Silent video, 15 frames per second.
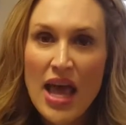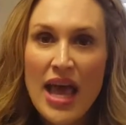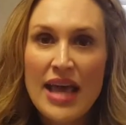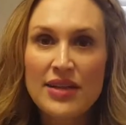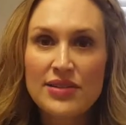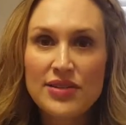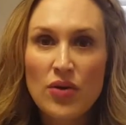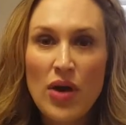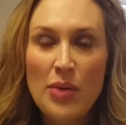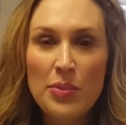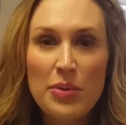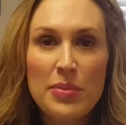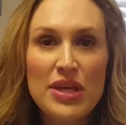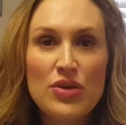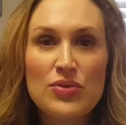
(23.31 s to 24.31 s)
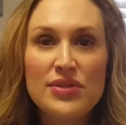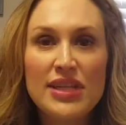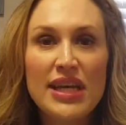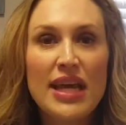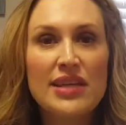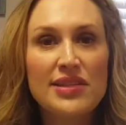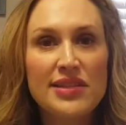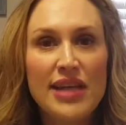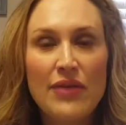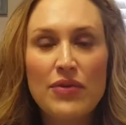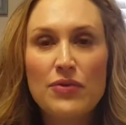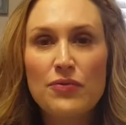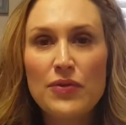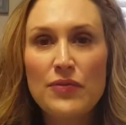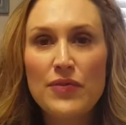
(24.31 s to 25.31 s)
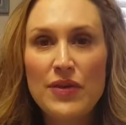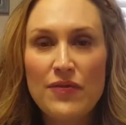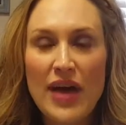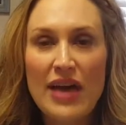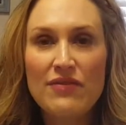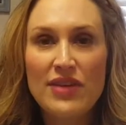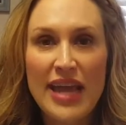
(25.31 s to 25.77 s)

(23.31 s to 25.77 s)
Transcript: And so I'm going to be using a 755